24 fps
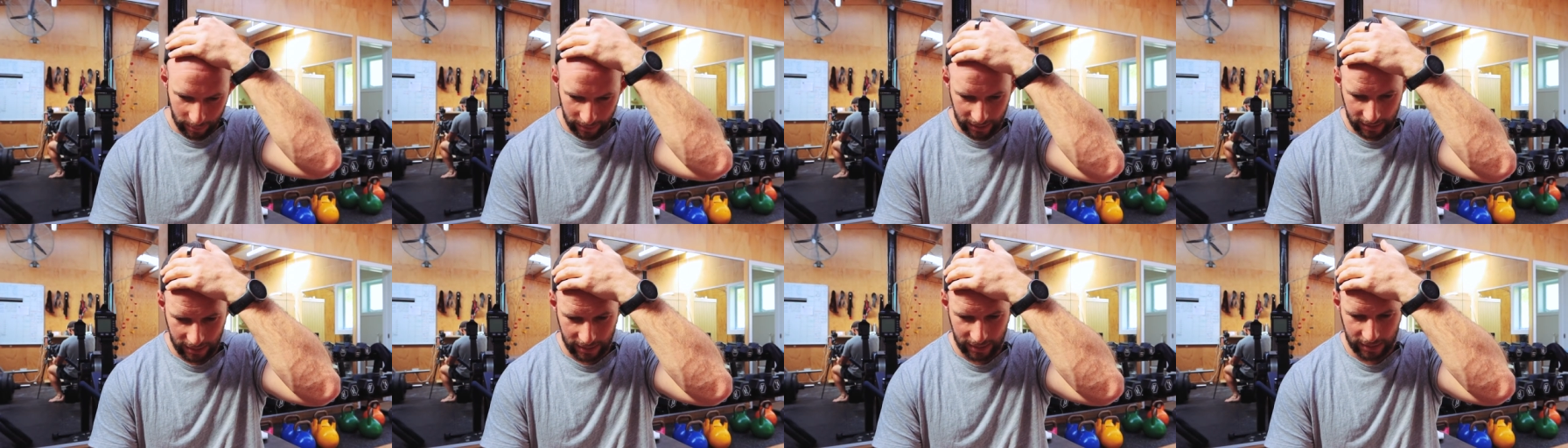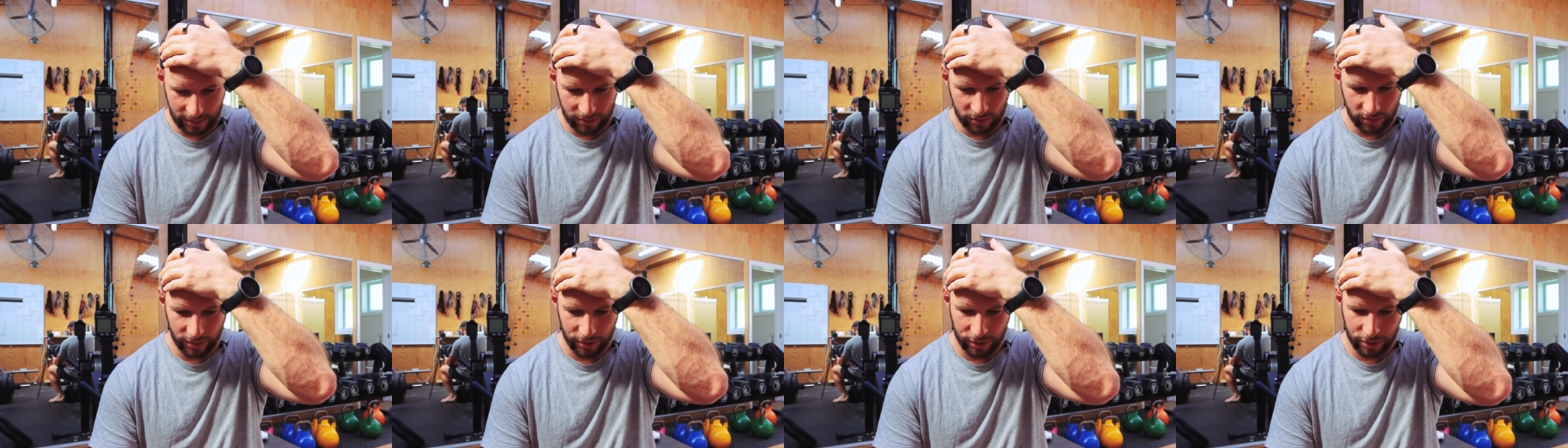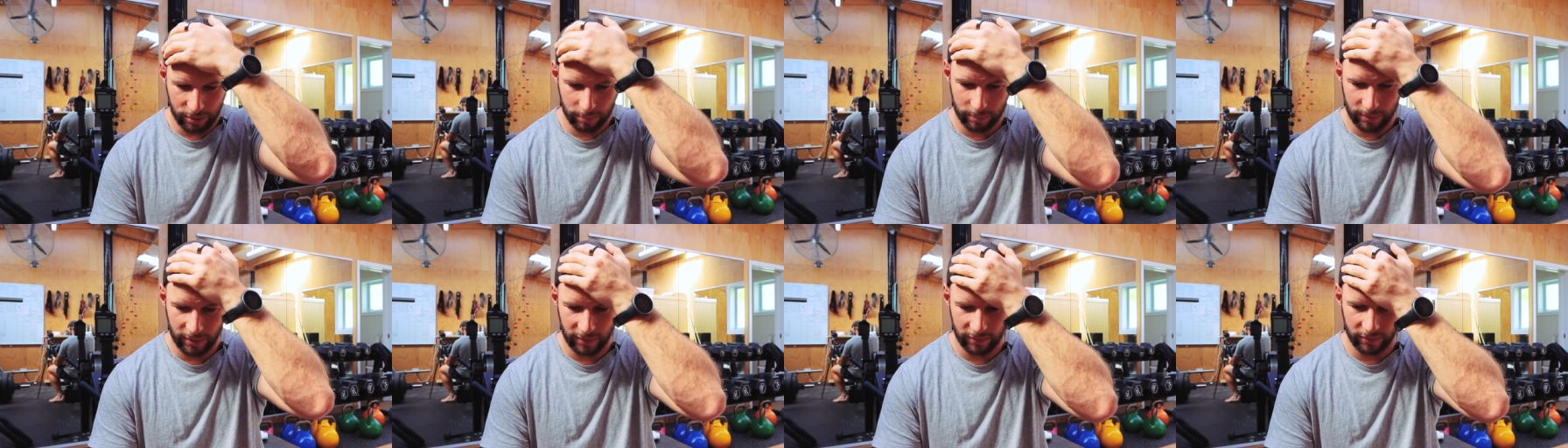here so i
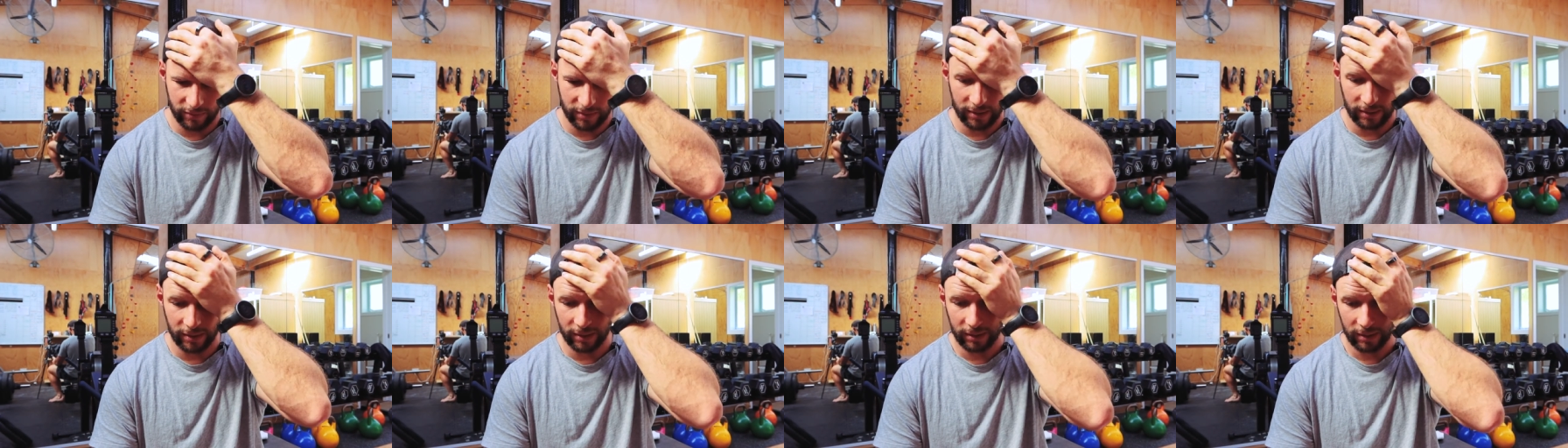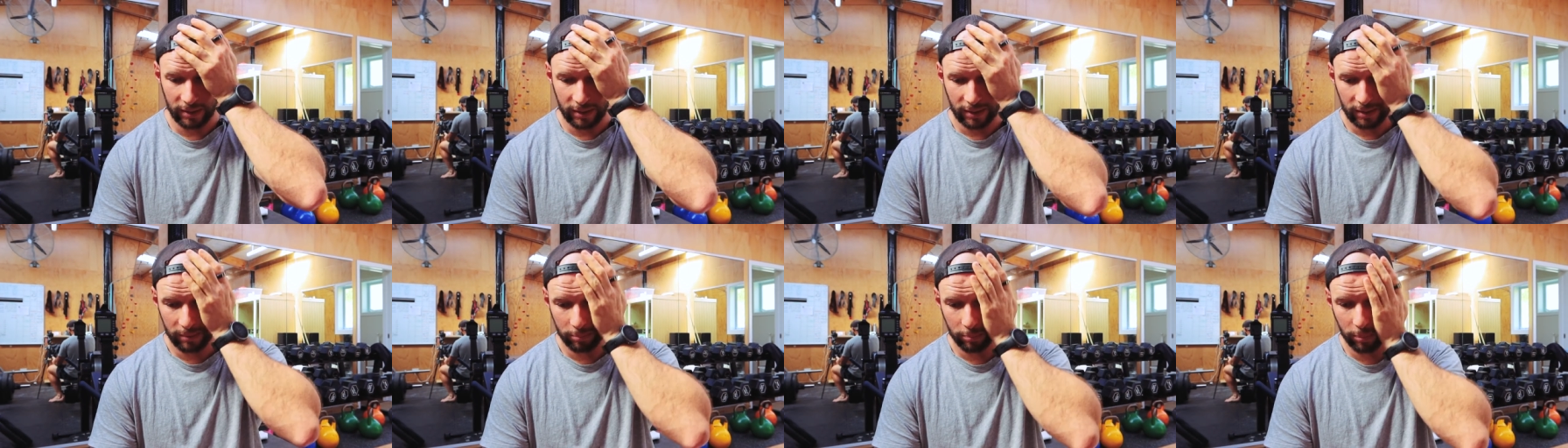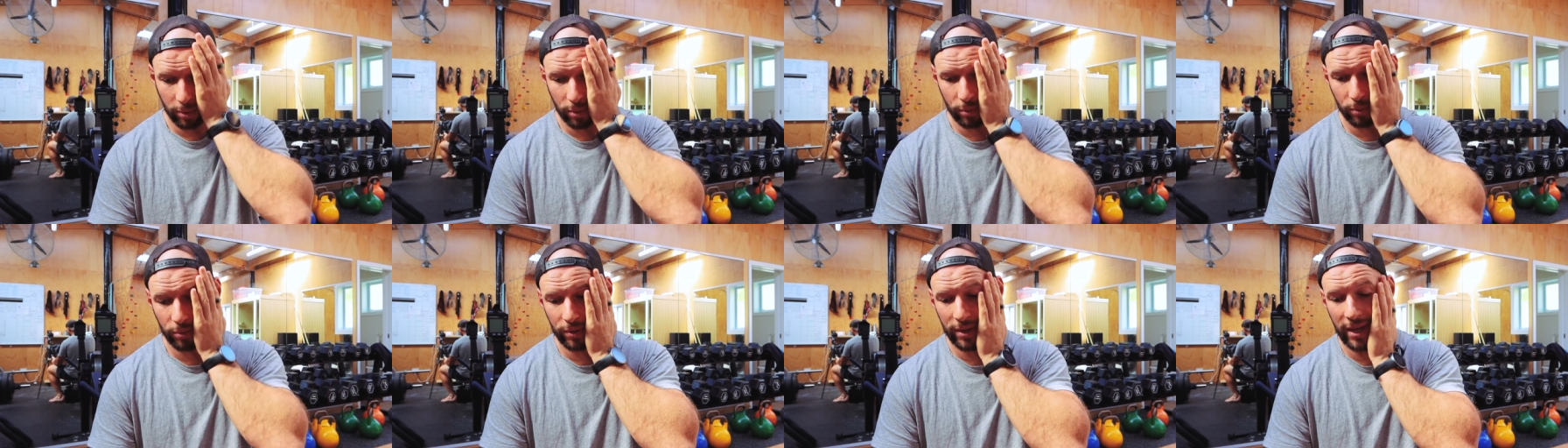should be able to
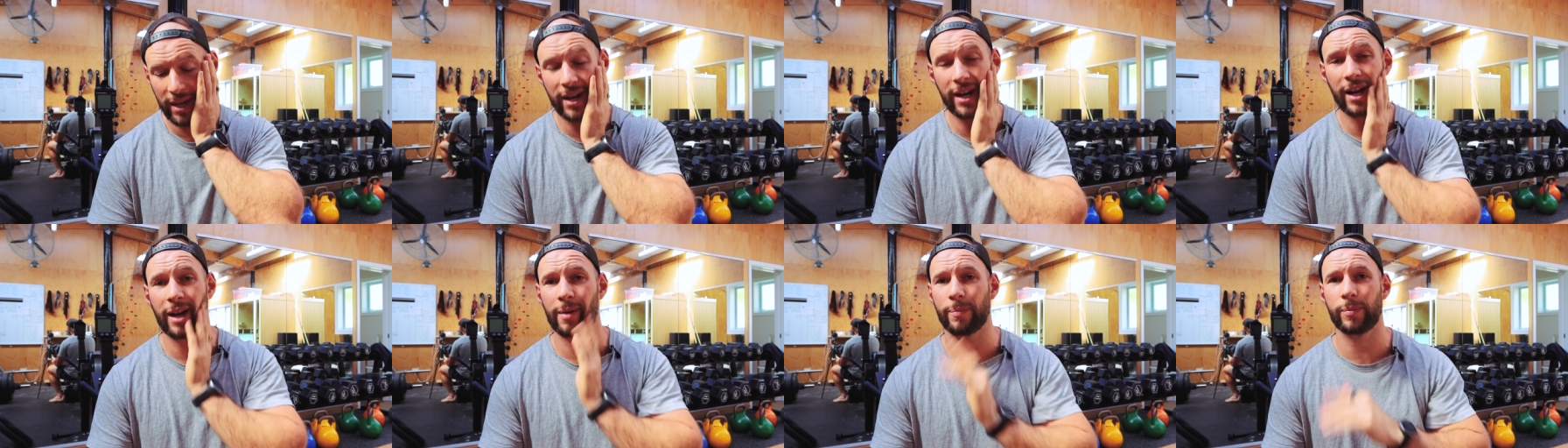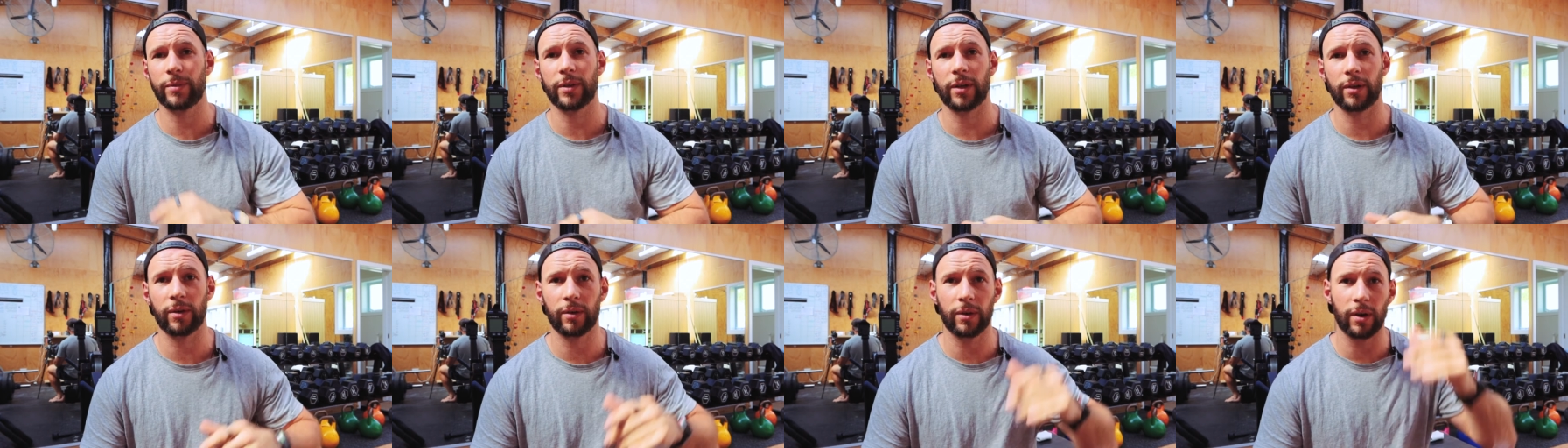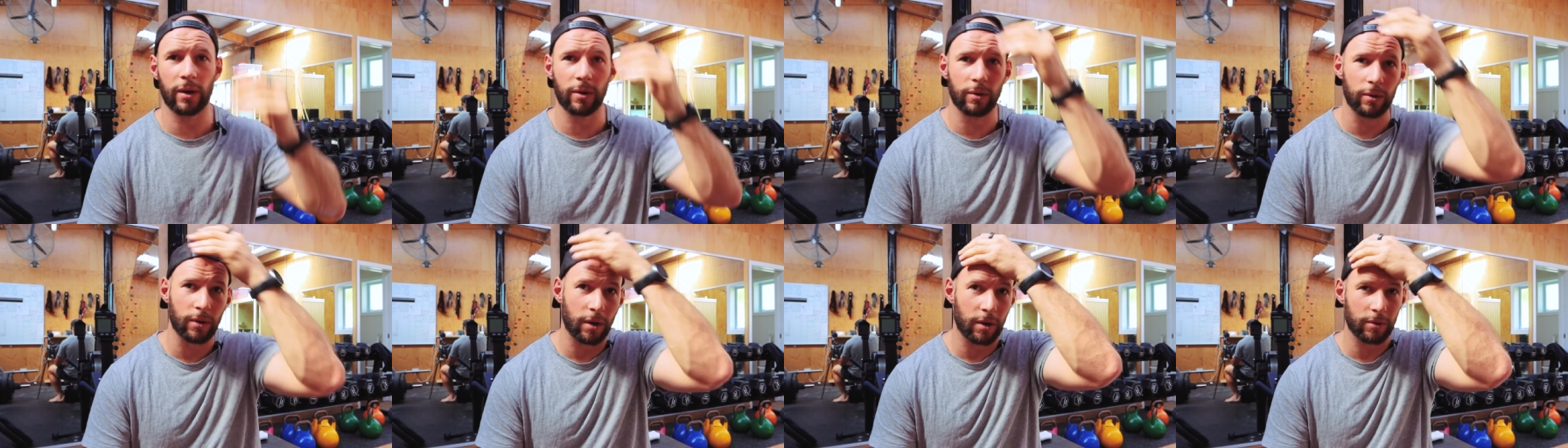pull that up so i'll, I'll,